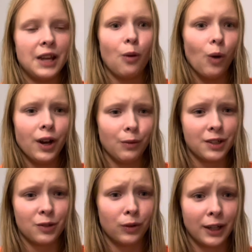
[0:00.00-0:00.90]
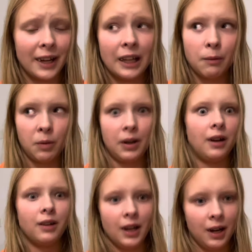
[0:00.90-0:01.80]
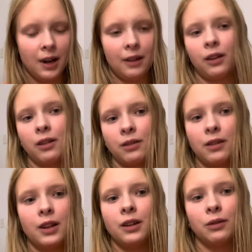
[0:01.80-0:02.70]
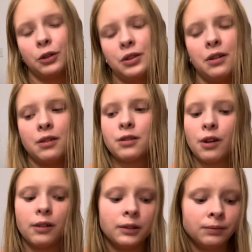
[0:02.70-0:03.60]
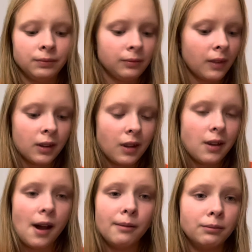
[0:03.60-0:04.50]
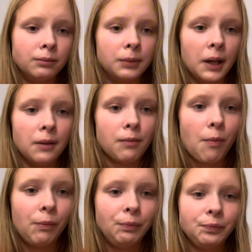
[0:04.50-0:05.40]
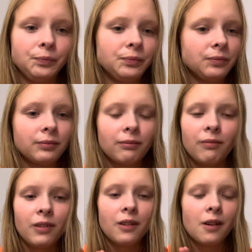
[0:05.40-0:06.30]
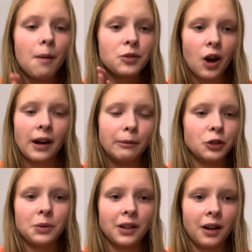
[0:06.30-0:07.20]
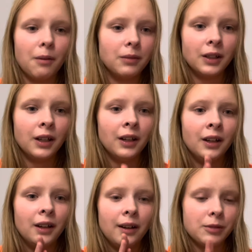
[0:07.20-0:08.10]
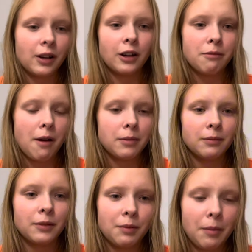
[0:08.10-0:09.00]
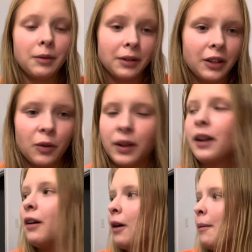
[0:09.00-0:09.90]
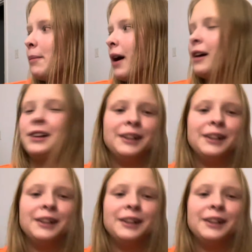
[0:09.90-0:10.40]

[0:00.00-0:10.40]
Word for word: day one it wasn't working and then we went out and hit it at the, in the routine. So, yeah, but I'm sorry, I'm chewing gum. I'm sorry, you're probably, you're probably really annoyed. But